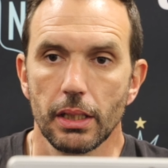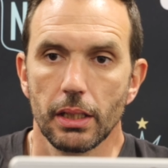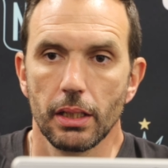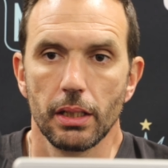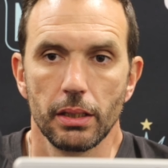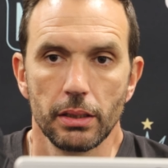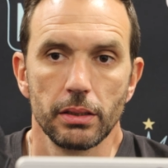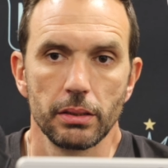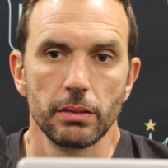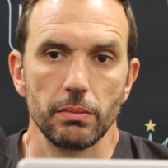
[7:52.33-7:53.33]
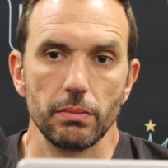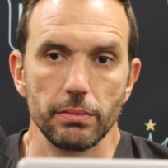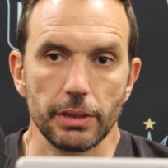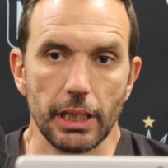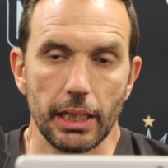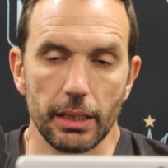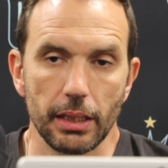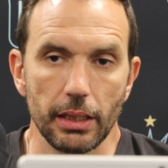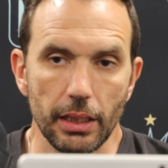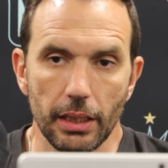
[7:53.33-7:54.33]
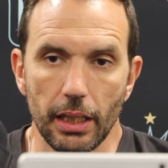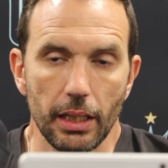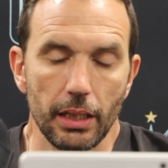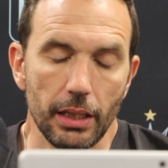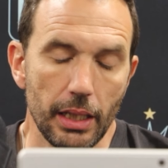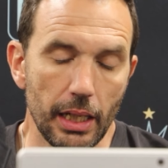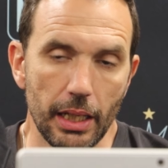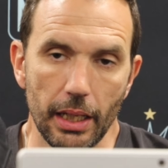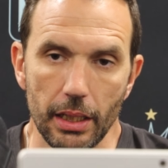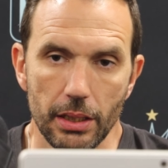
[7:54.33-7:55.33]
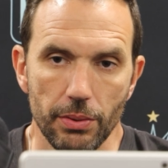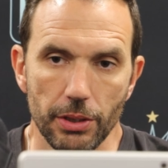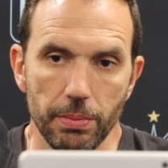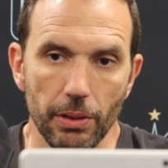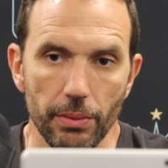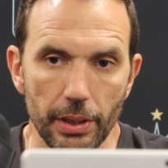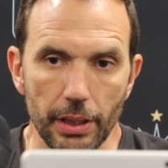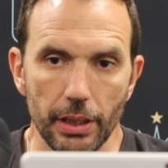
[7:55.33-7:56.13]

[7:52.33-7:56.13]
I think in that case, we spoke